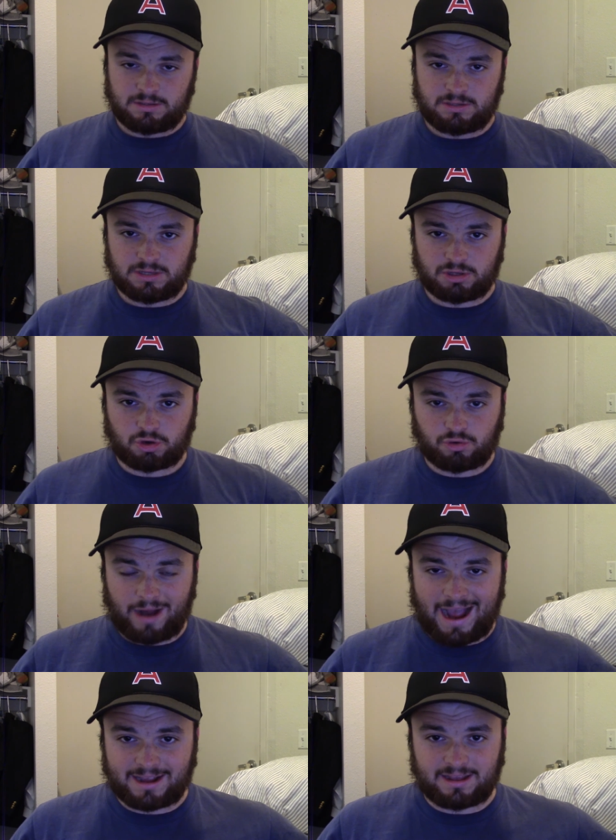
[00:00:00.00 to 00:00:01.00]
to the
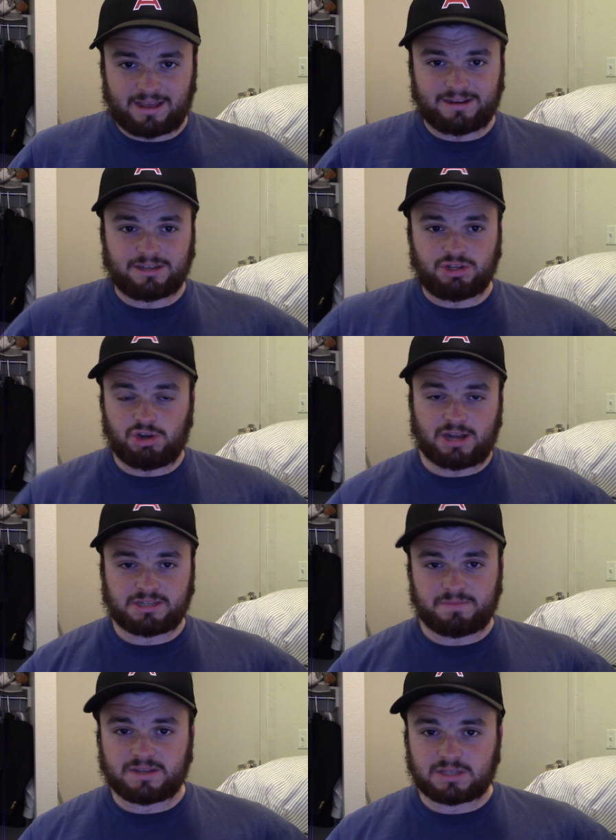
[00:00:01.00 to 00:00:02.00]
track and he
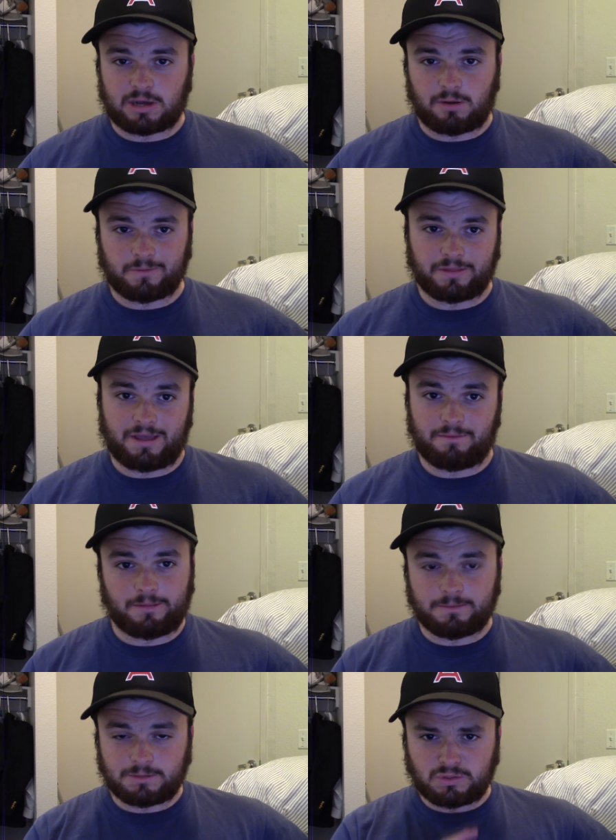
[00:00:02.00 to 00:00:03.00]
just missed the home run. That was,
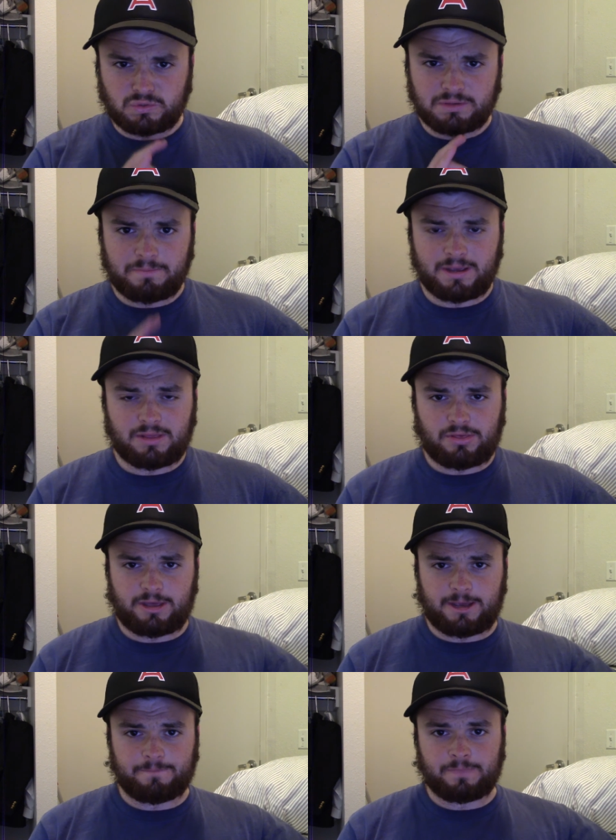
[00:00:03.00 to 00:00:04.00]
was a big
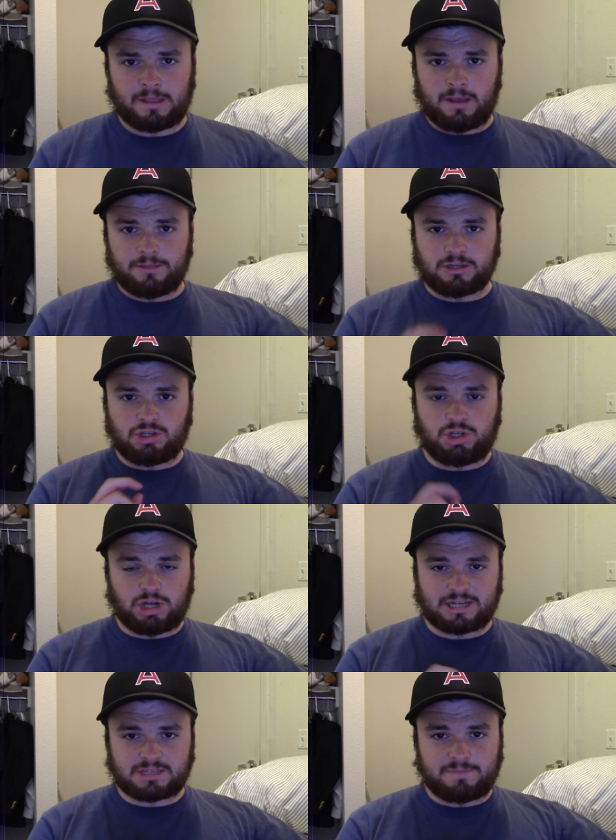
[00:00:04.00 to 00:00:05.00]
theme. The
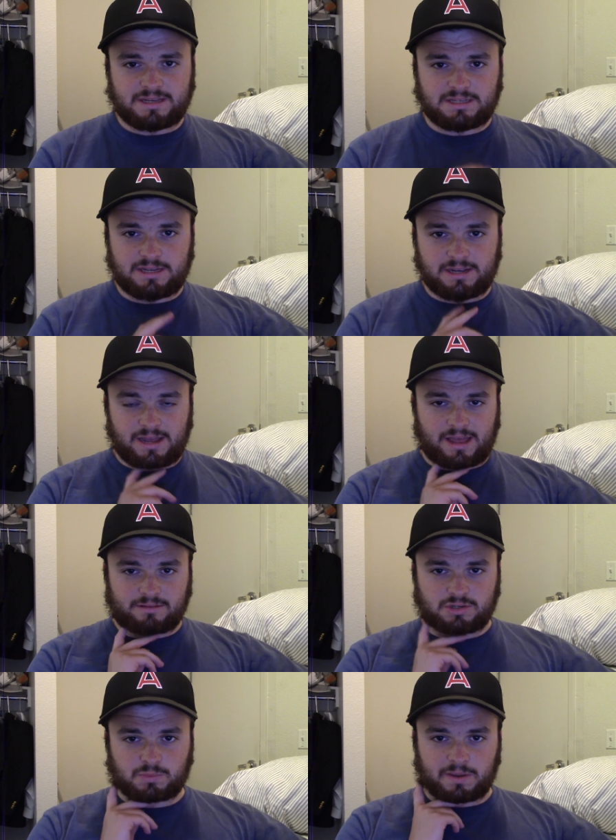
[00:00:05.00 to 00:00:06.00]
just missed it
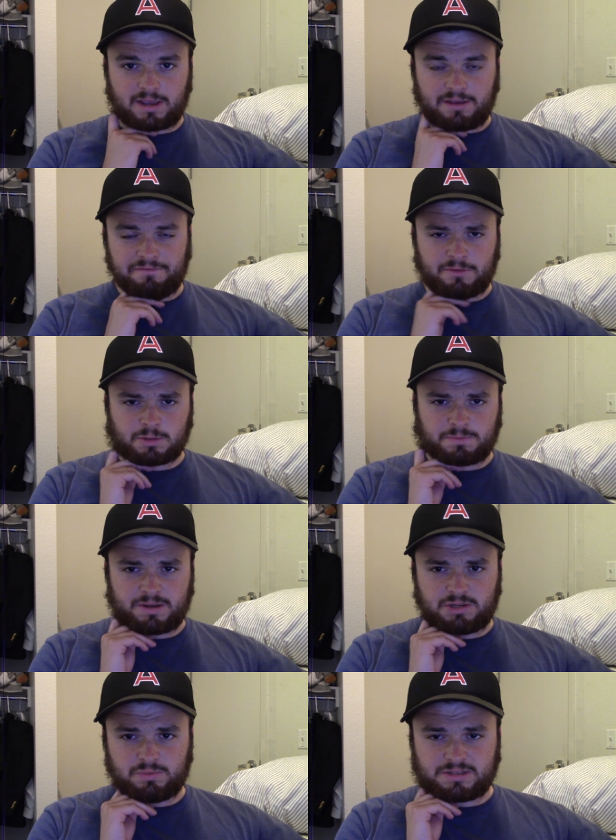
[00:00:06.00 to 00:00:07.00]
and swinging at first
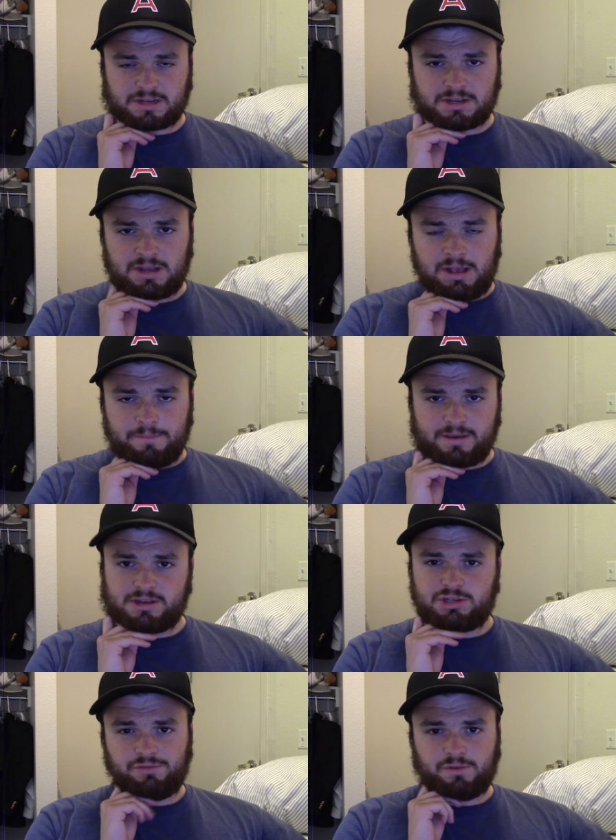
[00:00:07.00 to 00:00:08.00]
pitch was a big
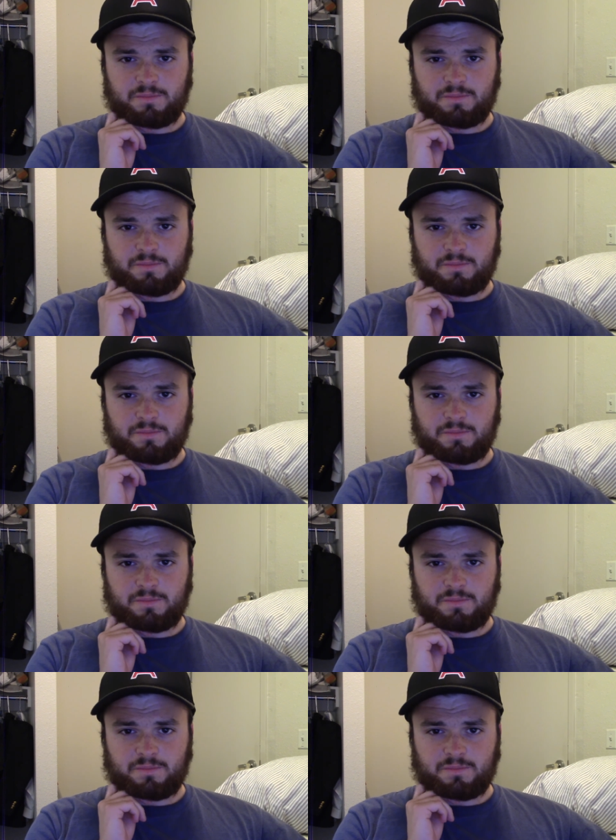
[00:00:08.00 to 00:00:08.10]
issue for